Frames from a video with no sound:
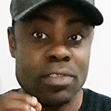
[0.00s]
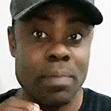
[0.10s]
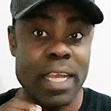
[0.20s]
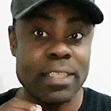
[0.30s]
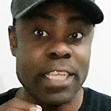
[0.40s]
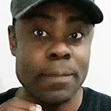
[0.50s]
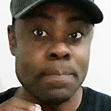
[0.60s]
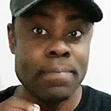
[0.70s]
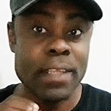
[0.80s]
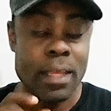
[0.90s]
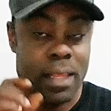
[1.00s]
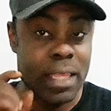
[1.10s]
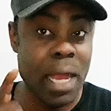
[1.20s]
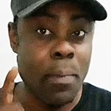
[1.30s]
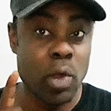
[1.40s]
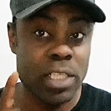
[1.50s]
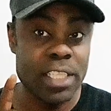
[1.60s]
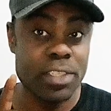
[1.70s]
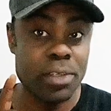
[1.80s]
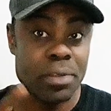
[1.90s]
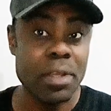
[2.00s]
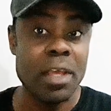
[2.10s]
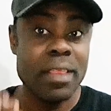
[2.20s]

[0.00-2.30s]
So me I say the thing about it is, you know,